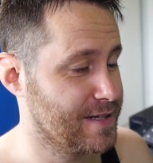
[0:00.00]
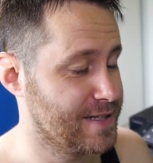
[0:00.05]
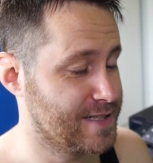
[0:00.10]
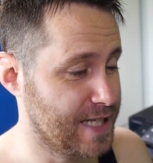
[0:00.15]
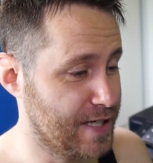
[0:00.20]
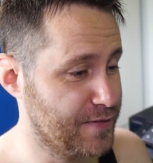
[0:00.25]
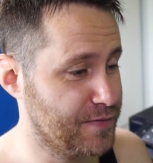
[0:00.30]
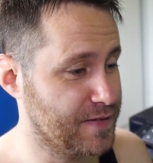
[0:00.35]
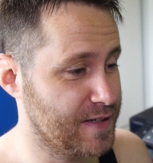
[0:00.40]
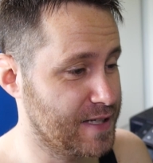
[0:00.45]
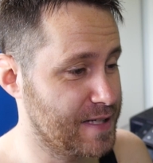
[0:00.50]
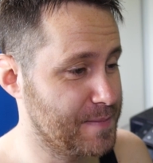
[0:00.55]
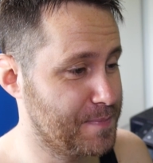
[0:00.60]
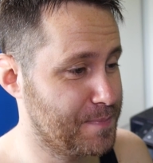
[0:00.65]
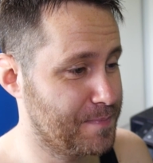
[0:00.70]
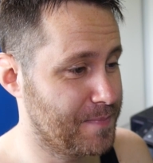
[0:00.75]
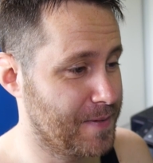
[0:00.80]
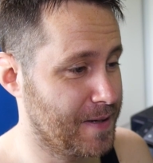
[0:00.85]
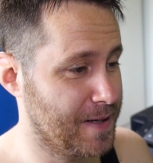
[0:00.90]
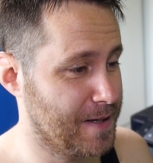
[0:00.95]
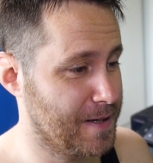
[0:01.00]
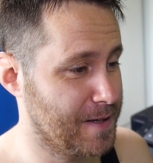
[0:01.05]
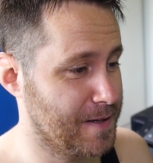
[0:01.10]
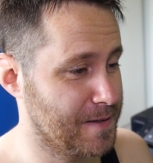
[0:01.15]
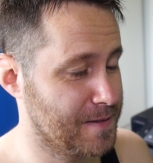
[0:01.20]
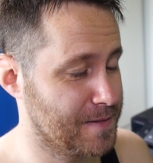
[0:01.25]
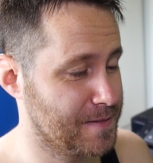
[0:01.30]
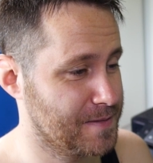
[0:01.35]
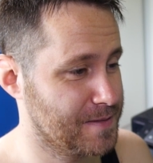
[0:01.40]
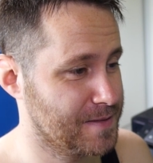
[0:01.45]
definitely
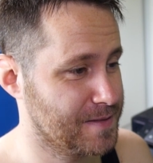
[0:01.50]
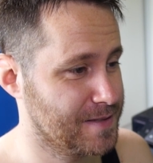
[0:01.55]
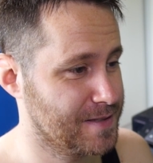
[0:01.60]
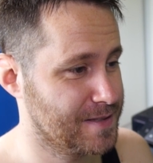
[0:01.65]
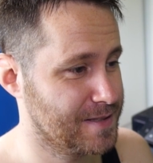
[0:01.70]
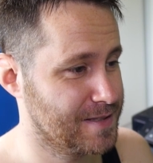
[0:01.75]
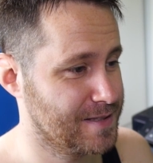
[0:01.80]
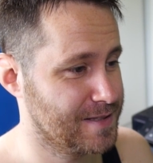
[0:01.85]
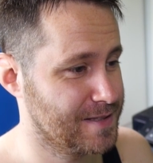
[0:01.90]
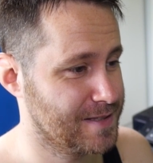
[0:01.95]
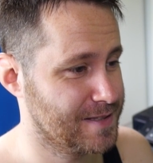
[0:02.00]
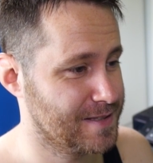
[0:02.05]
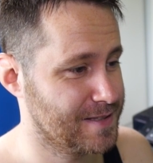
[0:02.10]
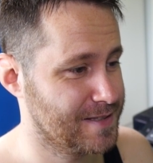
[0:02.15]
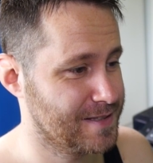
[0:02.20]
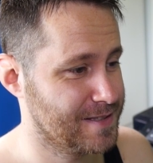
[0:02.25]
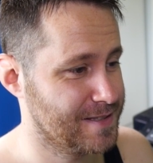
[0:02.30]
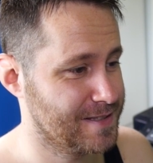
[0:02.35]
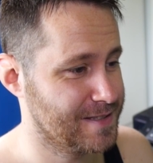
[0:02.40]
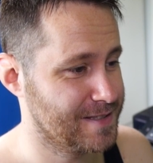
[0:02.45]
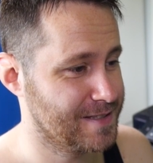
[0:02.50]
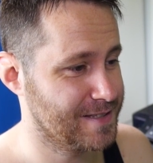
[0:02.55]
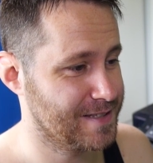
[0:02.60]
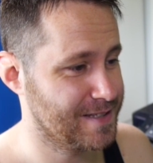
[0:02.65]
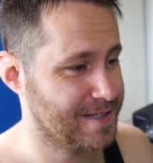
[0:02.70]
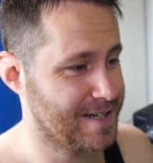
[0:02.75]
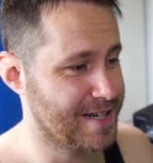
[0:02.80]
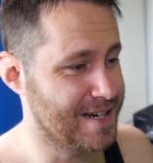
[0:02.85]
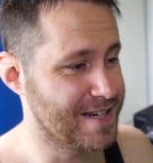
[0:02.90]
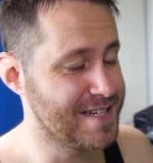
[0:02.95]
uh,
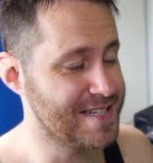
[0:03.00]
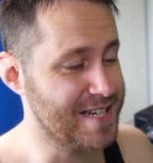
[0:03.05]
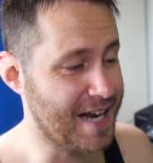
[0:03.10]
can